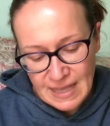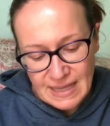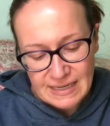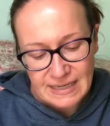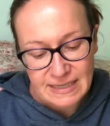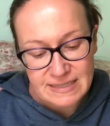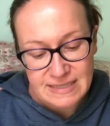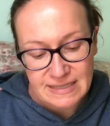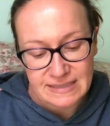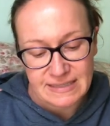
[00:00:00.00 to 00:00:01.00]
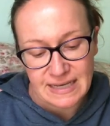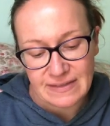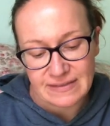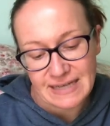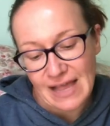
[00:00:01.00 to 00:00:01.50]
Nicky said to take
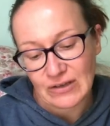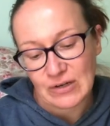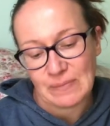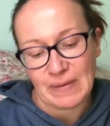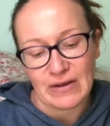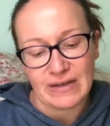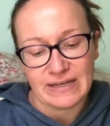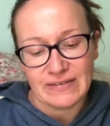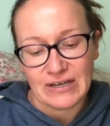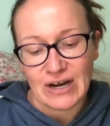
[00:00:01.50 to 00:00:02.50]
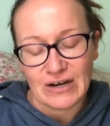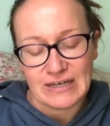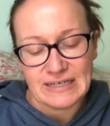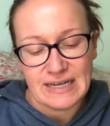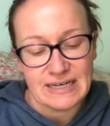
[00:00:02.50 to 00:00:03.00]
the $1 and bury it in the
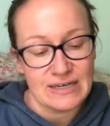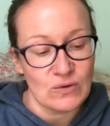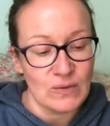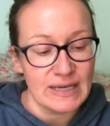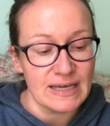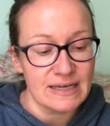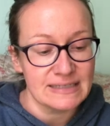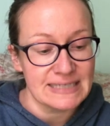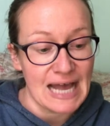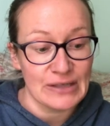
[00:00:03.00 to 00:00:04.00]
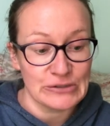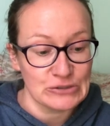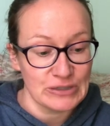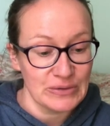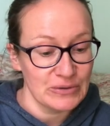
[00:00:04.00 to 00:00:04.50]
garden, and in a week a dollar
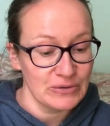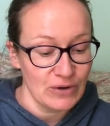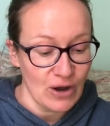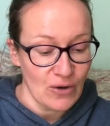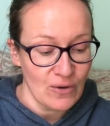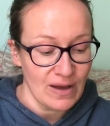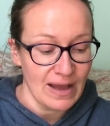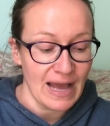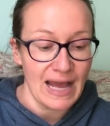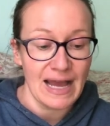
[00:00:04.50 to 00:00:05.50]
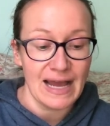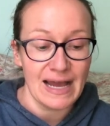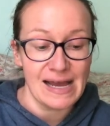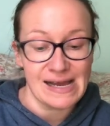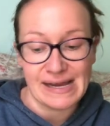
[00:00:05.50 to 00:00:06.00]
tree would grow. Ha
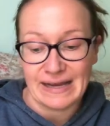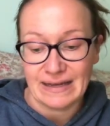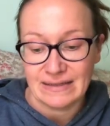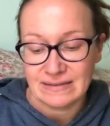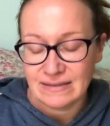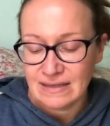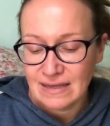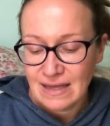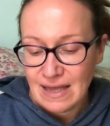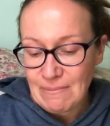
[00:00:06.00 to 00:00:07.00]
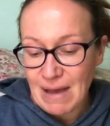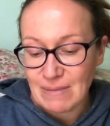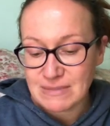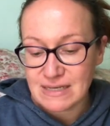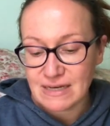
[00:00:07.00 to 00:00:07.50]
ha ha. Mom
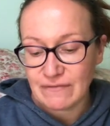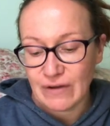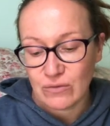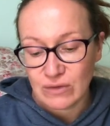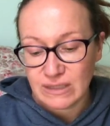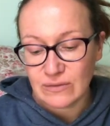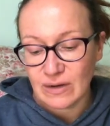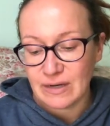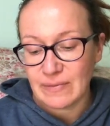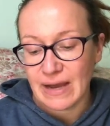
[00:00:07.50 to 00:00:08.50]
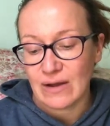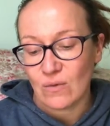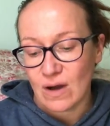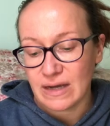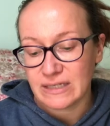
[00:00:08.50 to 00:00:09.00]
said if I really want to buy a
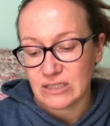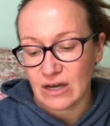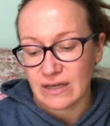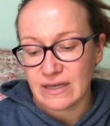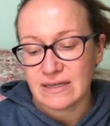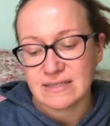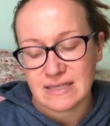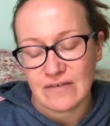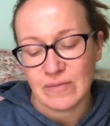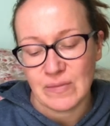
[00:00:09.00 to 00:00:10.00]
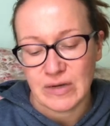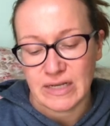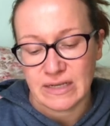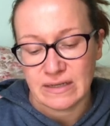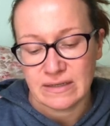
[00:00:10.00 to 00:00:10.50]
walkie-talkie, save my
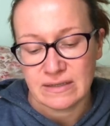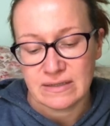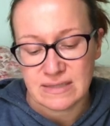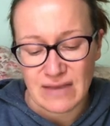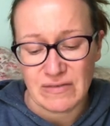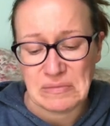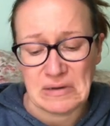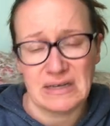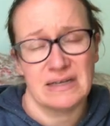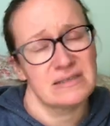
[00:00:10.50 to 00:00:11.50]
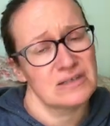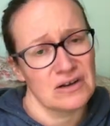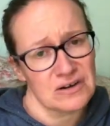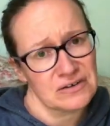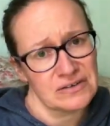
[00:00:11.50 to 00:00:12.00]
money. Saving money is
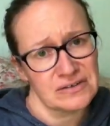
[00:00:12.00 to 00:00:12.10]
hard.